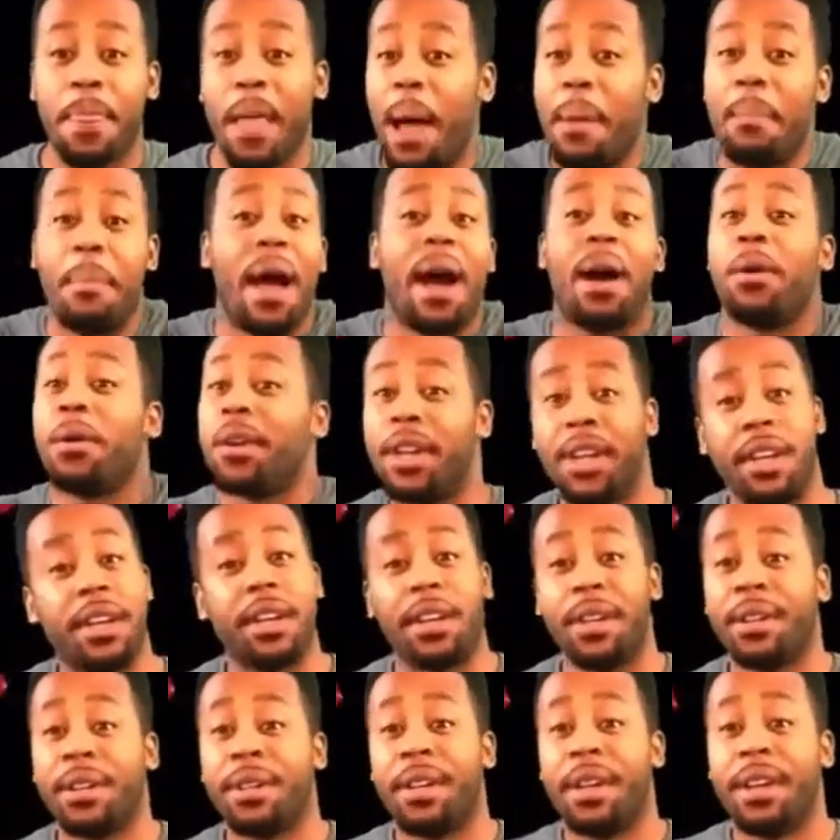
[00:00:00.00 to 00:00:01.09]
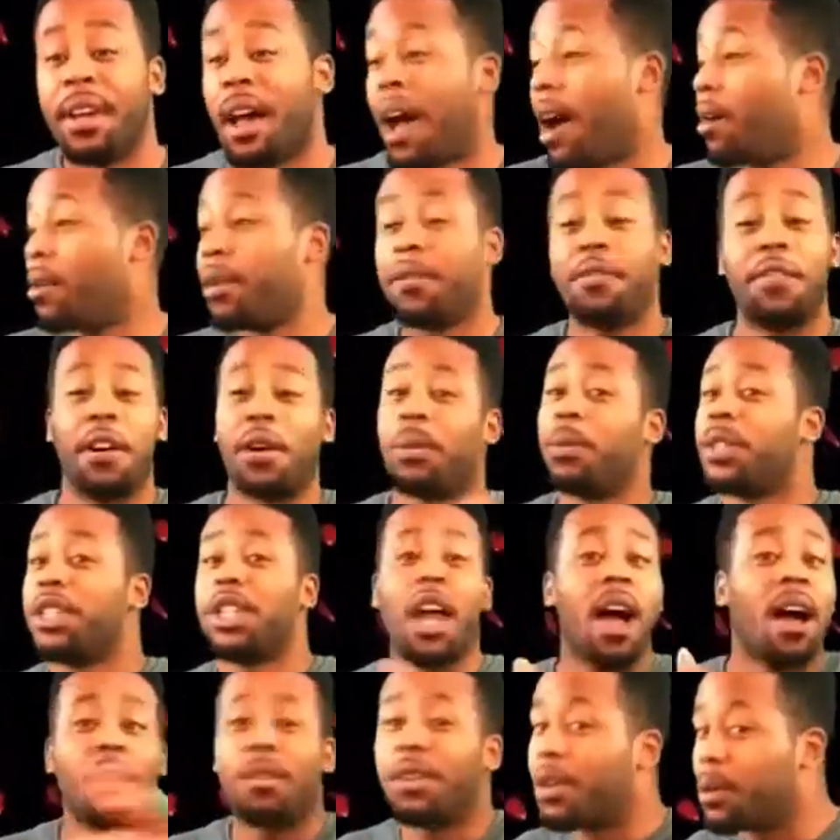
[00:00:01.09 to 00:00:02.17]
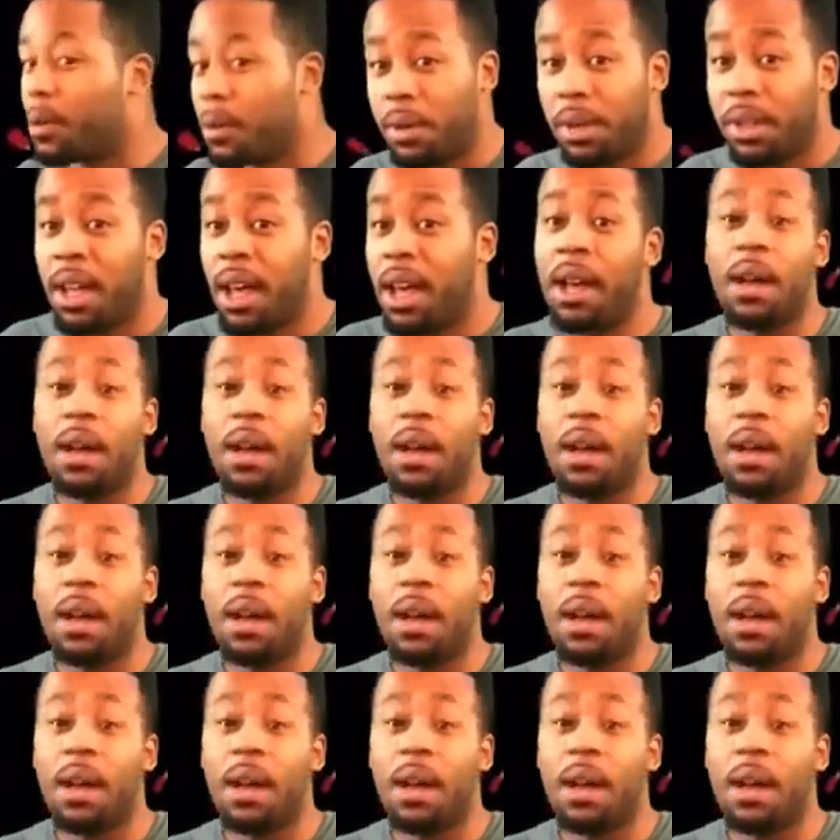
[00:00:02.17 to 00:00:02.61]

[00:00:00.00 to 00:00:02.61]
I'm out here. I don't give a fuck what y'all doing.